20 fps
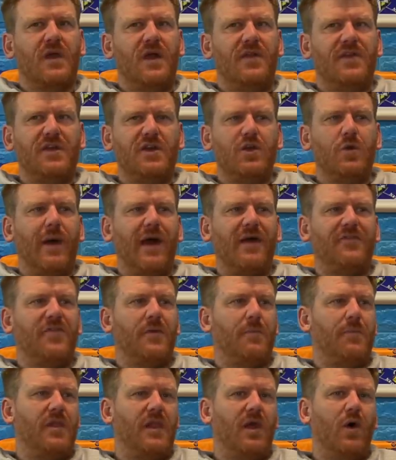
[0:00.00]
I think you have
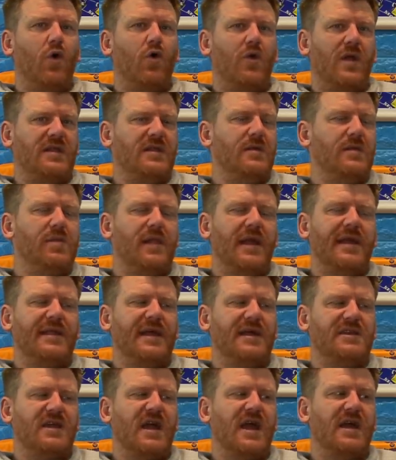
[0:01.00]
to already play
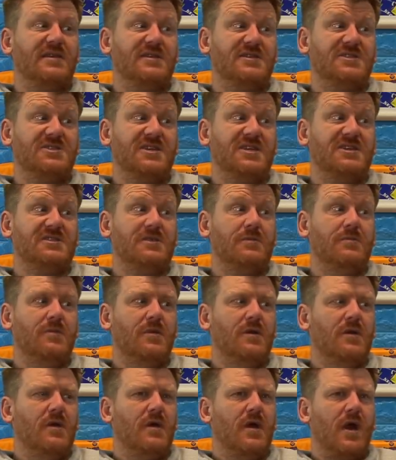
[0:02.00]
that kind of system.
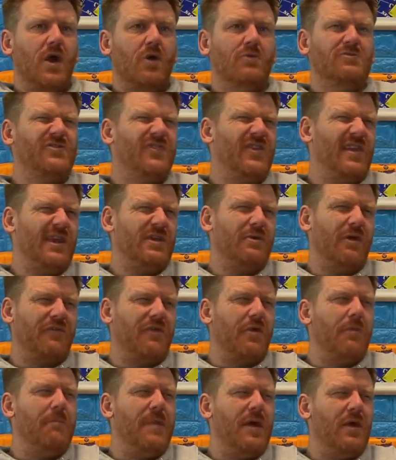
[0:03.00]
I almost feel like you have
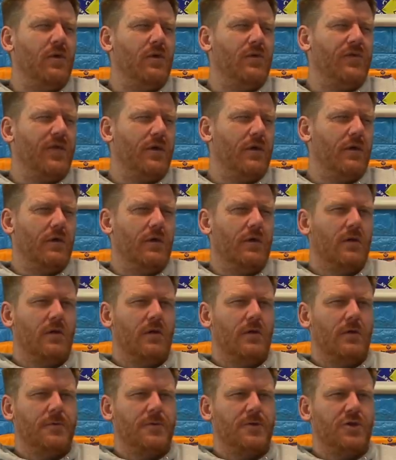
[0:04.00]
to build
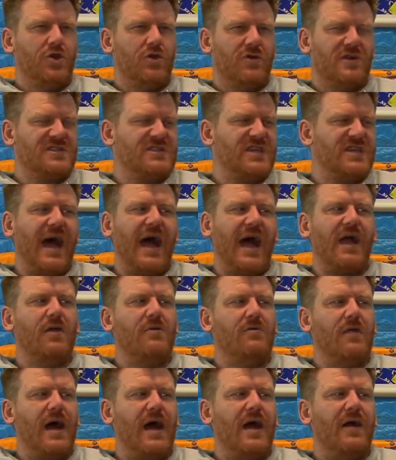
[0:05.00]
your attack
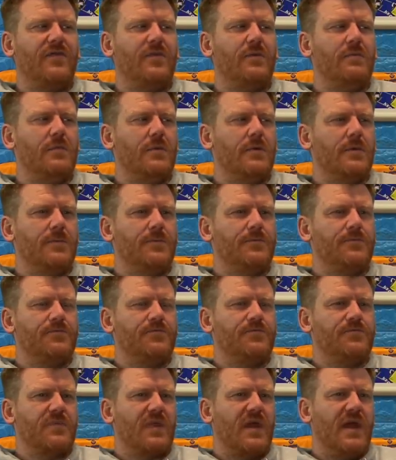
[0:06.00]
around
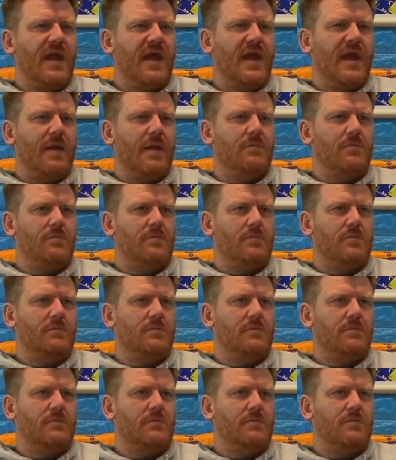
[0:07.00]
them.